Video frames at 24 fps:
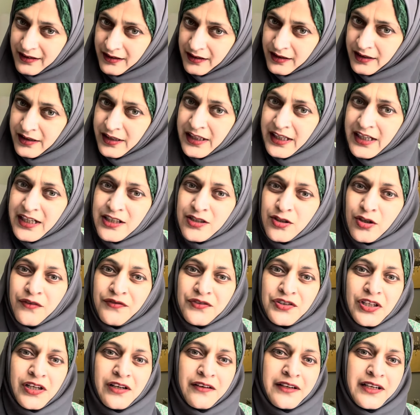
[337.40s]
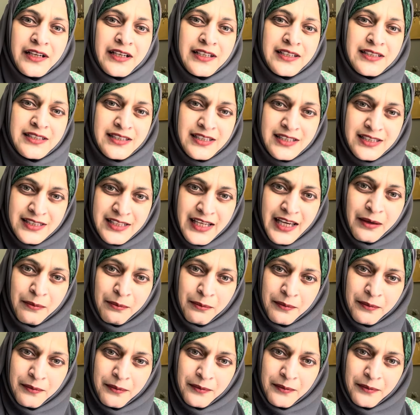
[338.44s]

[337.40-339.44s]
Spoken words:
Needs of children is the same.